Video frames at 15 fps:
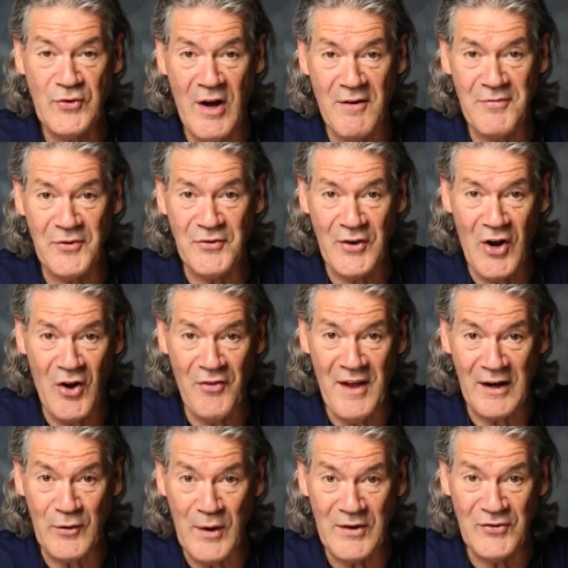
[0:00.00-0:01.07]
Office and all
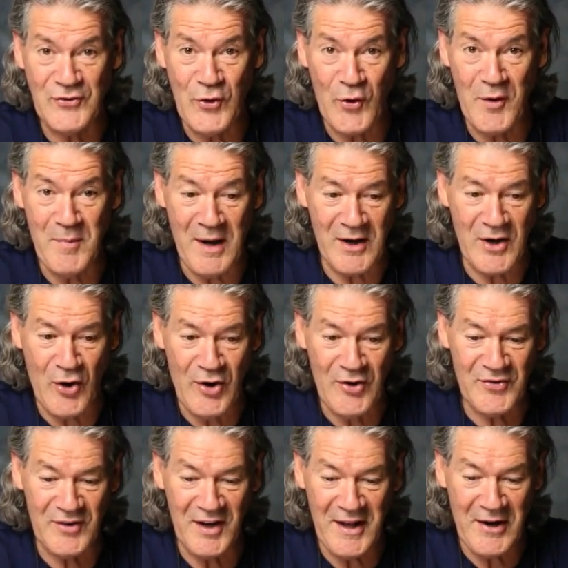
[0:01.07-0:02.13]
that great story about cards
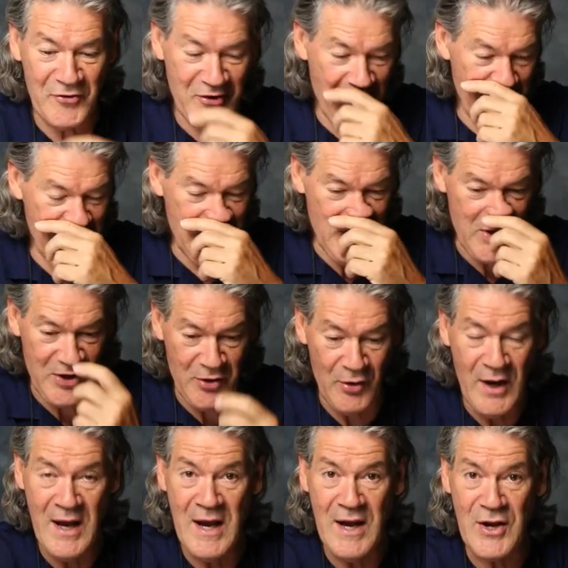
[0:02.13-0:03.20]
and letters coming to you.
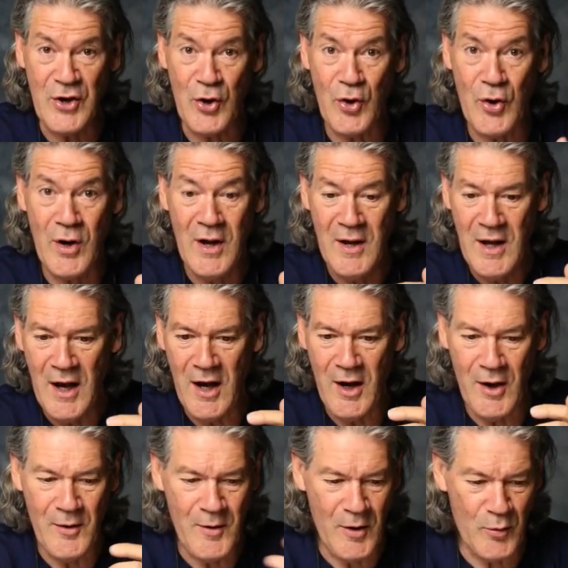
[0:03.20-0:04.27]
Your uh,
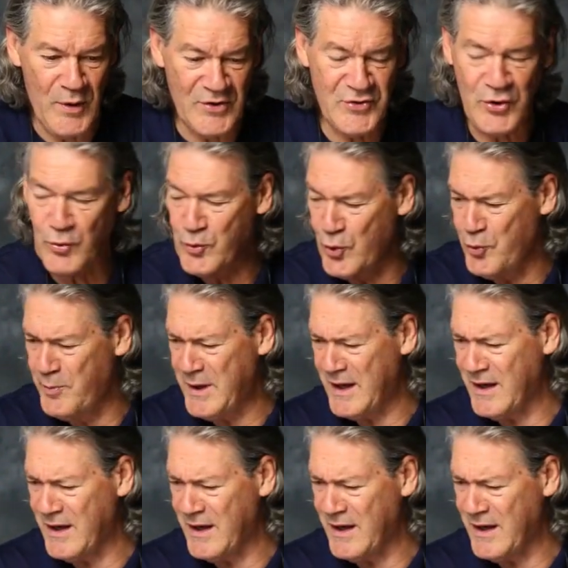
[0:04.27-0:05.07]
original ruby